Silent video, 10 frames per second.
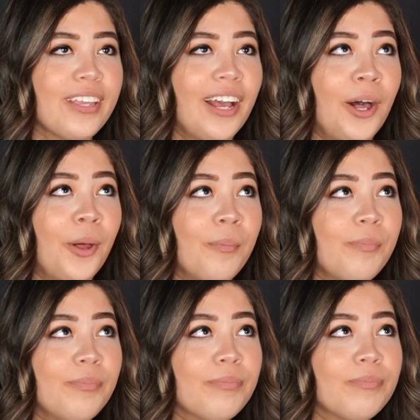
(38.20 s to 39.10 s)

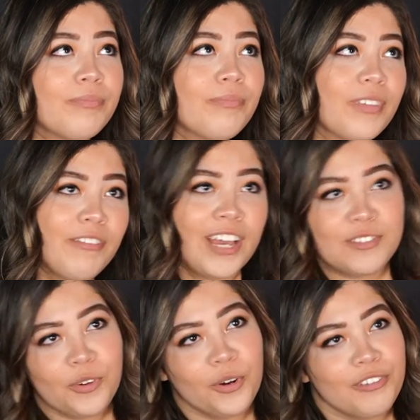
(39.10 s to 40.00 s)

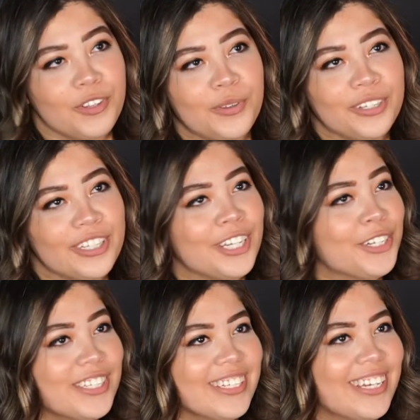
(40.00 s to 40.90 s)
Fast forward a few
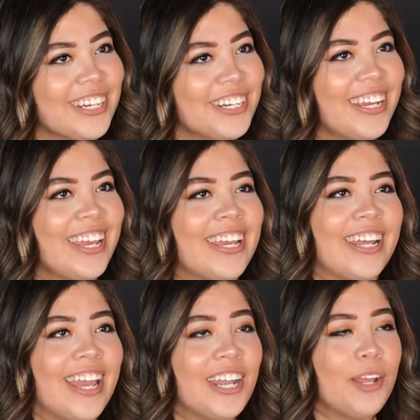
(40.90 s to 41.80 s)
years later,
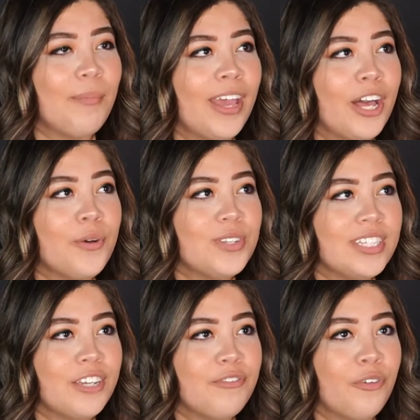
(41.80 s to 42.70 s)
and I ended up at
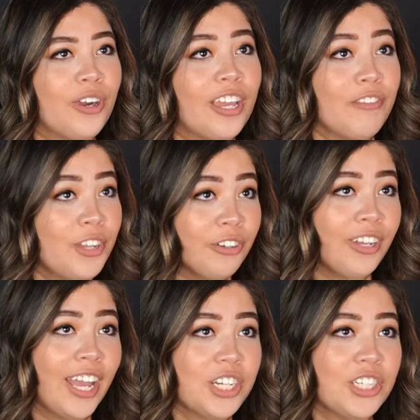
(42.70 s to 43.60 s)
OC for a
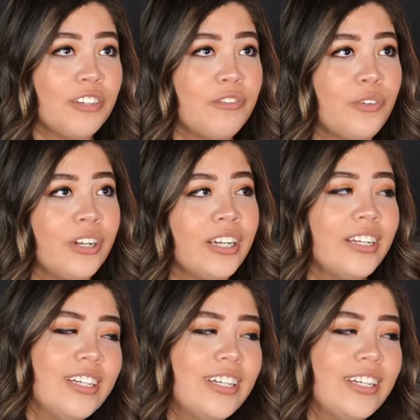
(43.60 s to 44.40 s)
funeral, actually, for